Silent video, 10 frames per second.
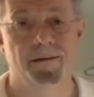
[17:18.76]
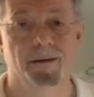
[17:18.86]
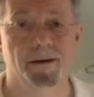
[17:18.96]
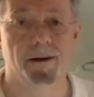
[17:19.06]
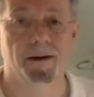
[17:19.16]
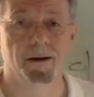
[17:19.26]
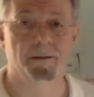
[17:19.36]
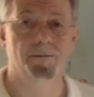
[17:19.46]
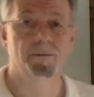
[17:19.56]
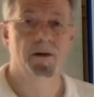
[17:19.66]
So there you
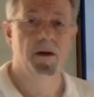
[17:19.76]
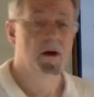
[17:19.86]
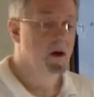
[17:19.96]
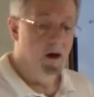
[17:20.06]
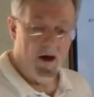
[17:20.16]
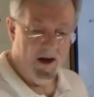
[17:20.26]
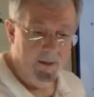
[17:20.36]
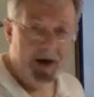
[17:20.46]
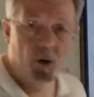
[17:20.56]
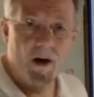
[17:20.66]
go. All right,
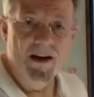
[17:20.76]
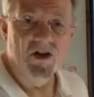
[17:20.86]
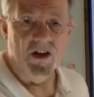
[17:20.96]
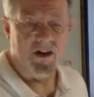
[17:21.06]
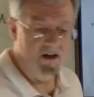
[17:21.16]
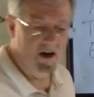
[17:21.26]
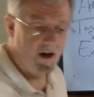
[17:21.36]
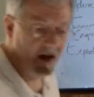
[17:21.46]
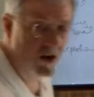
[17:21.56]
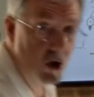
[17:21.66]
let me erase this because then
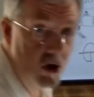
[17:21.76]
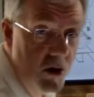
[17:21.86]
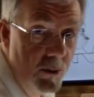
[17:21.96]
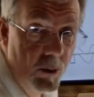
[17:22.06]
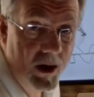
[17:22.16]
I got to show you.